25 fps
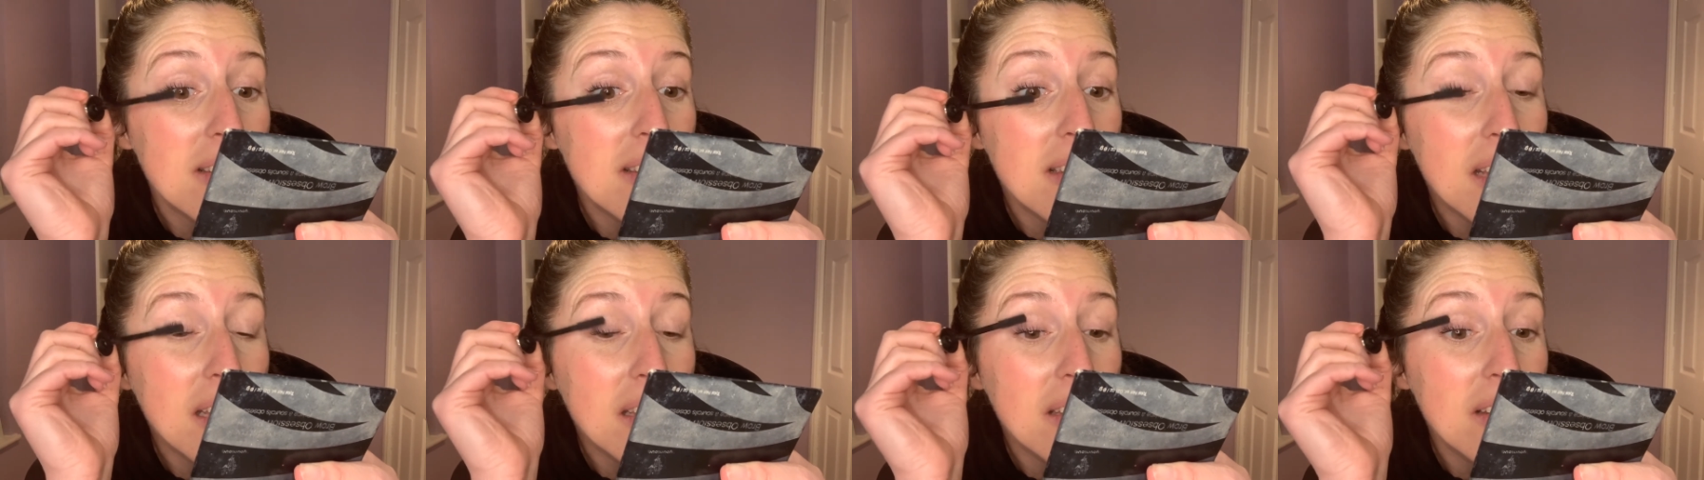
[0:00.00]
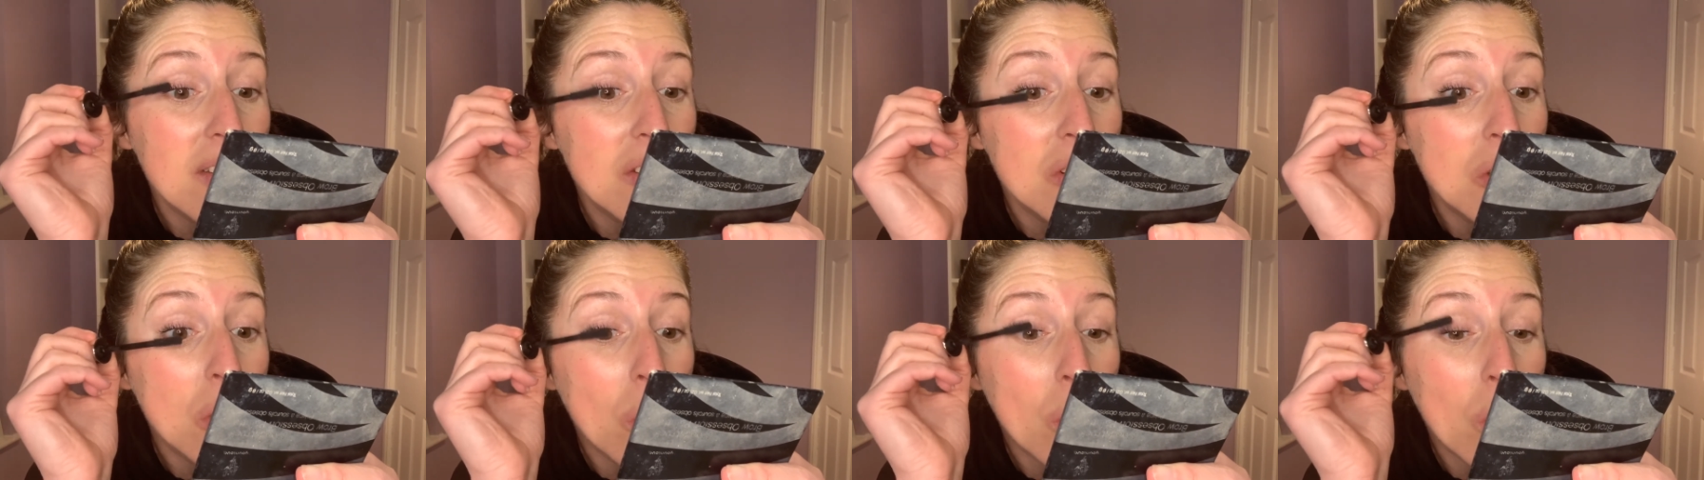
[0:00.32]
so then
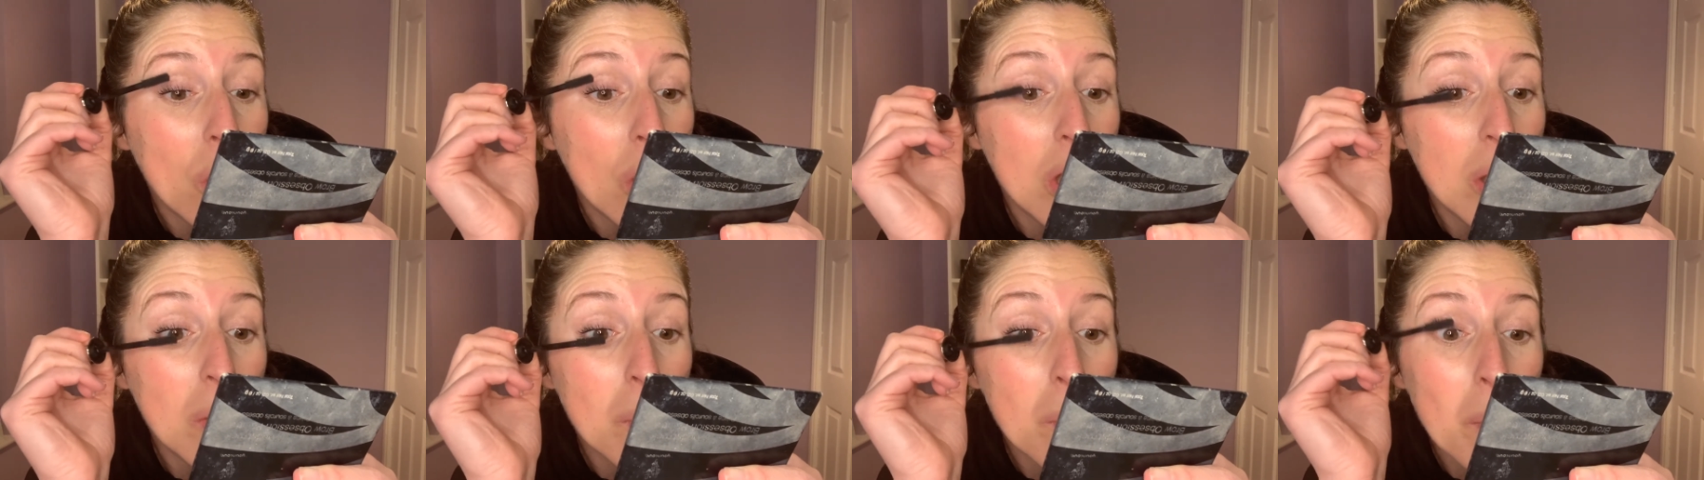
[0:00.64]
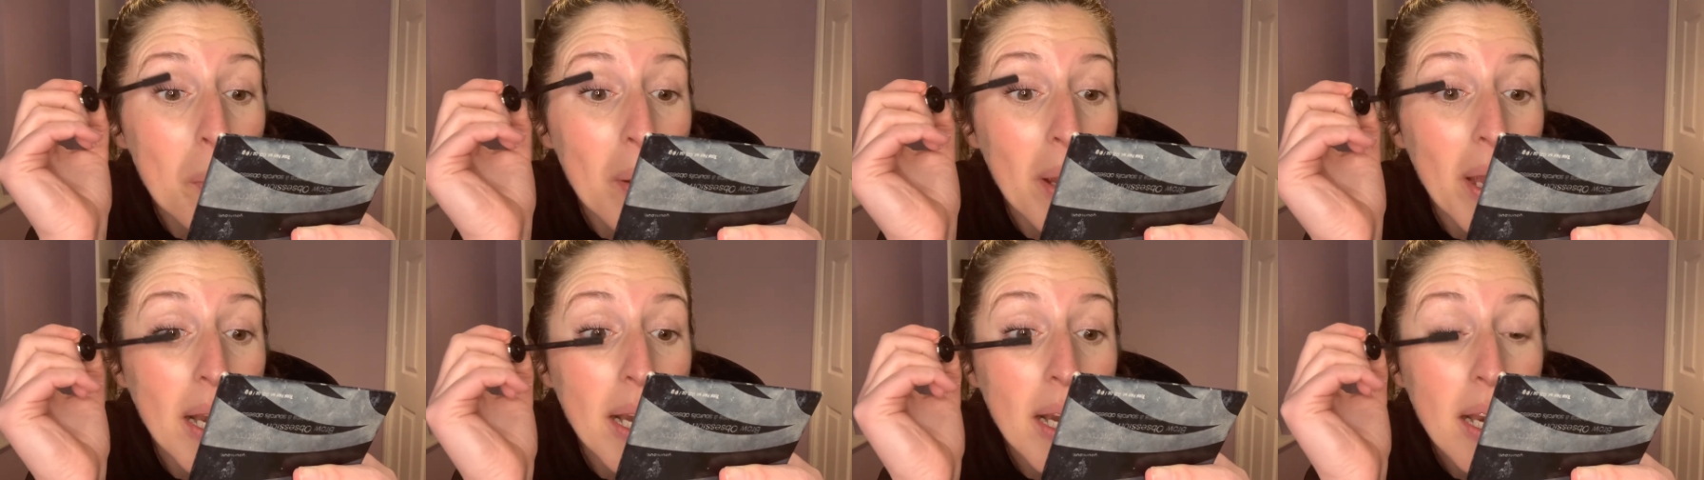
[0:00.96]
there's no
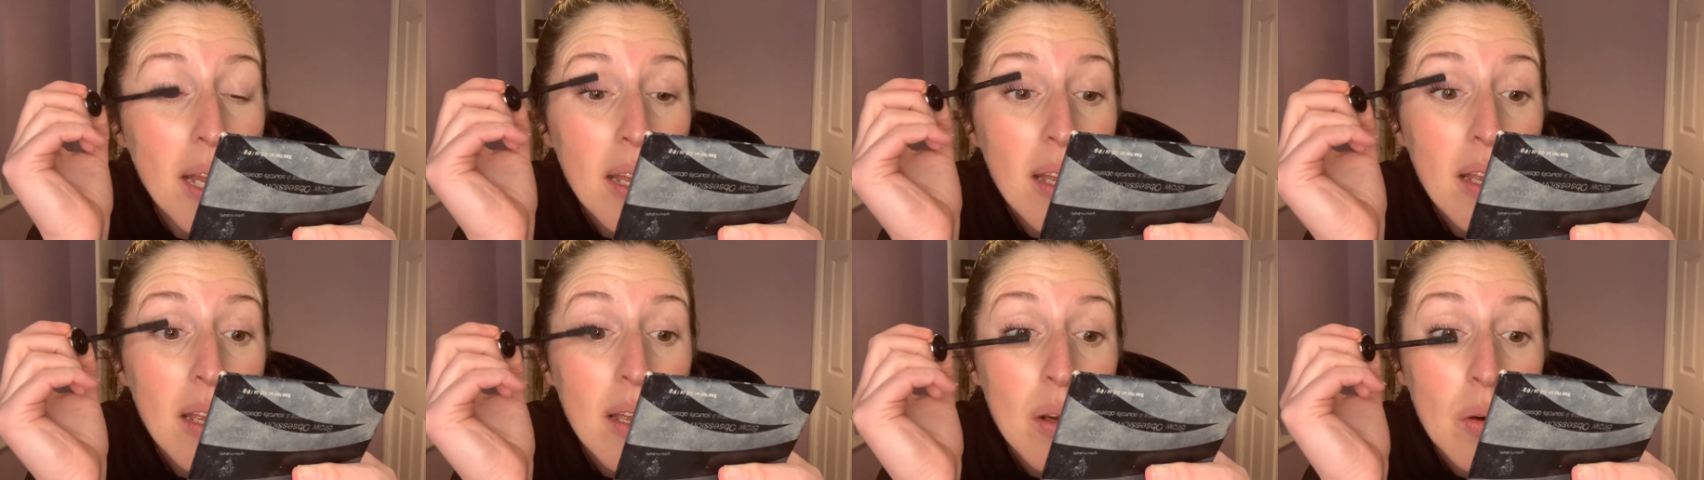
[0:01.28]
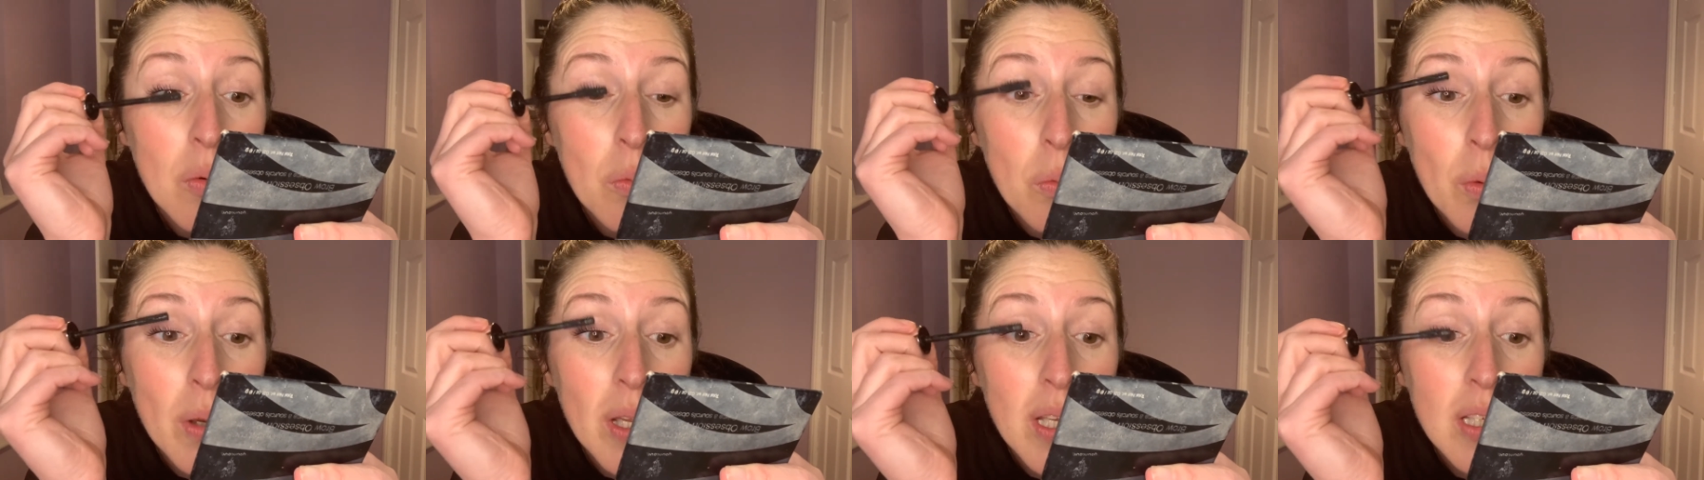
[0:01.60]
clumping
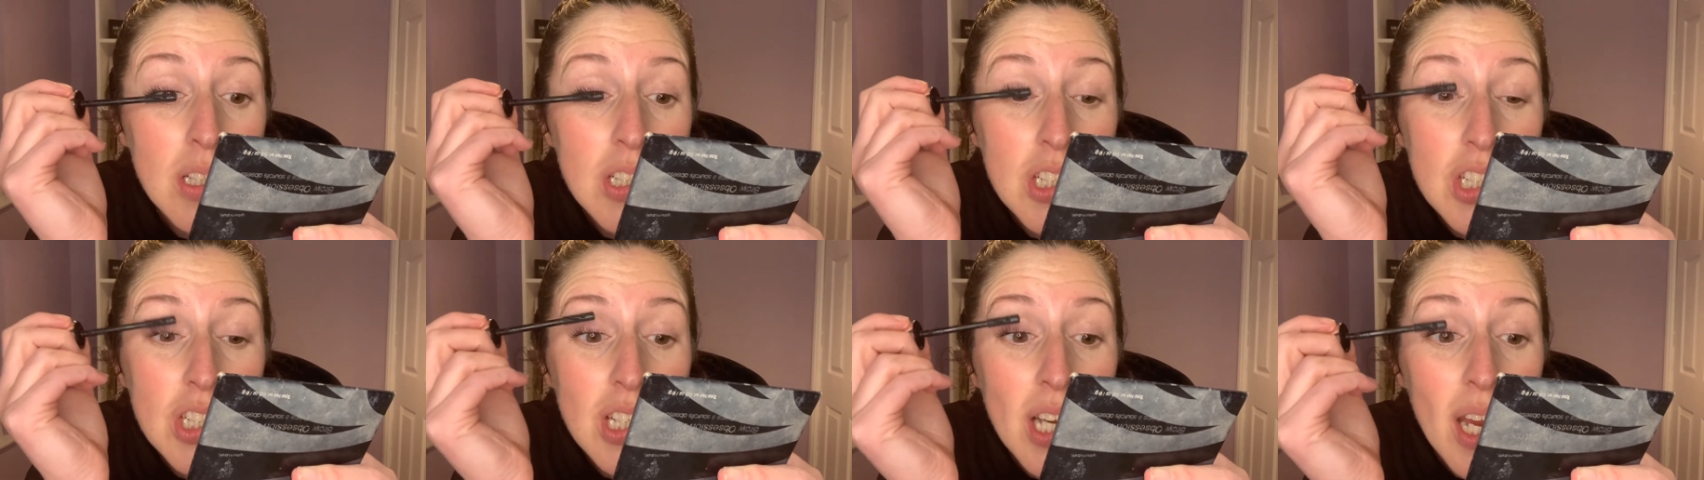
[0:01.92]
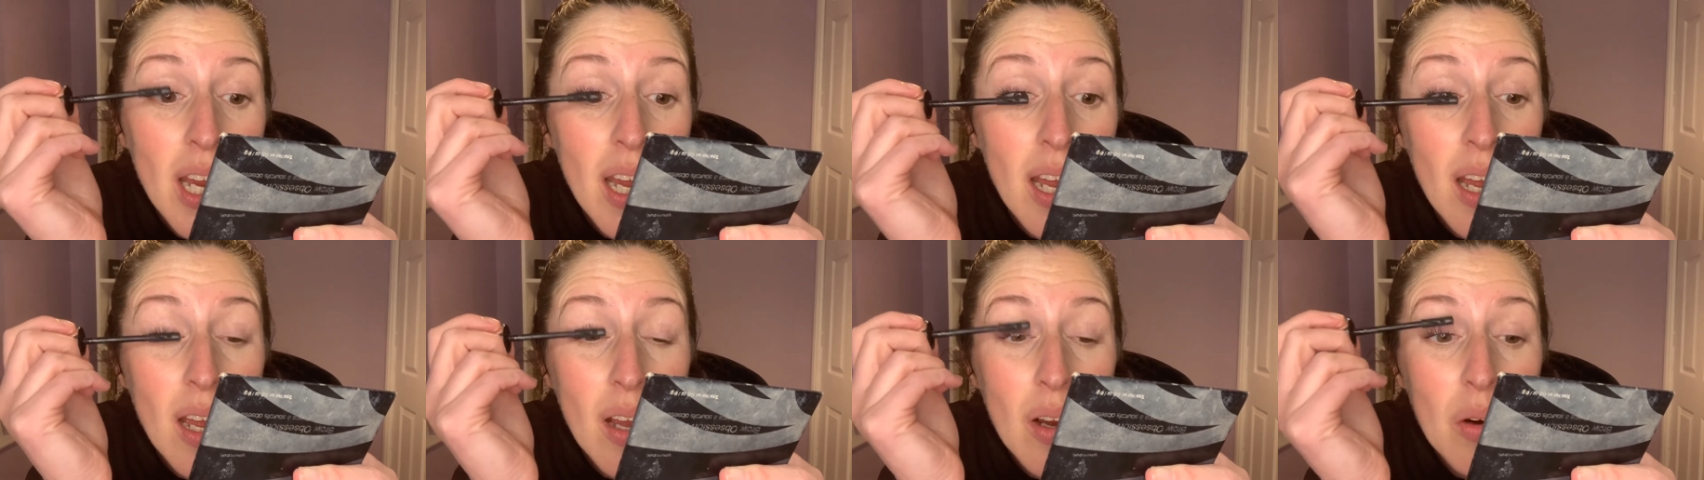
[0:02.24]
which
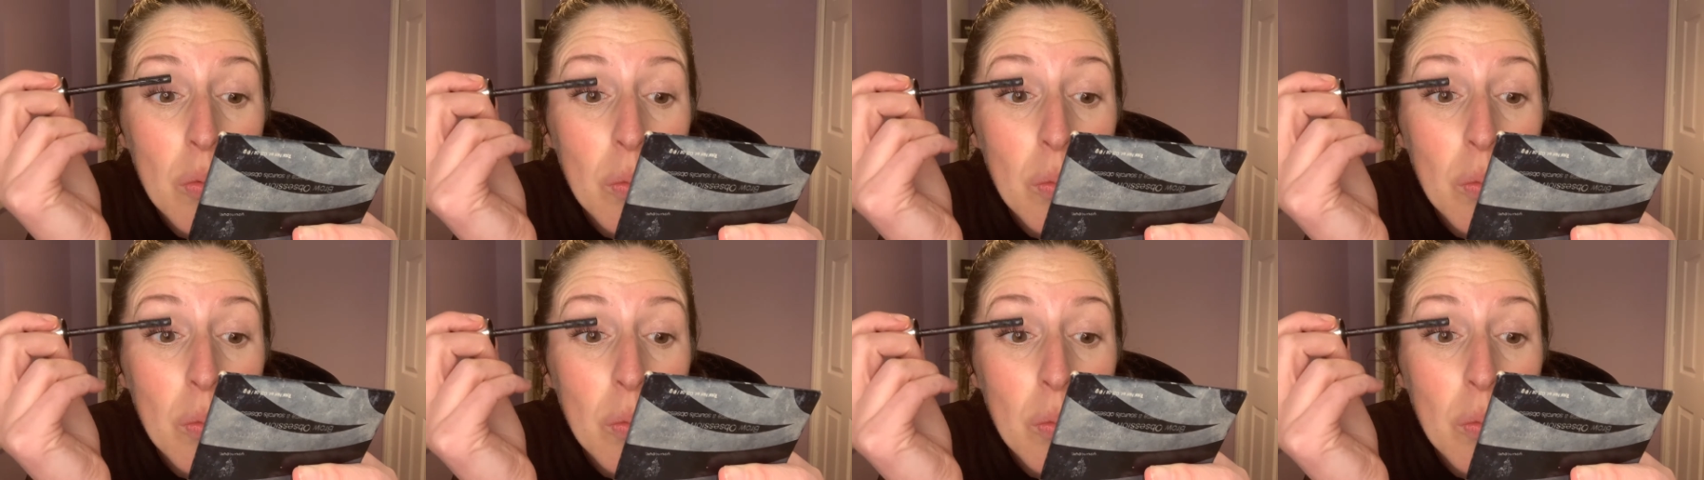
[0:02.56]
uh,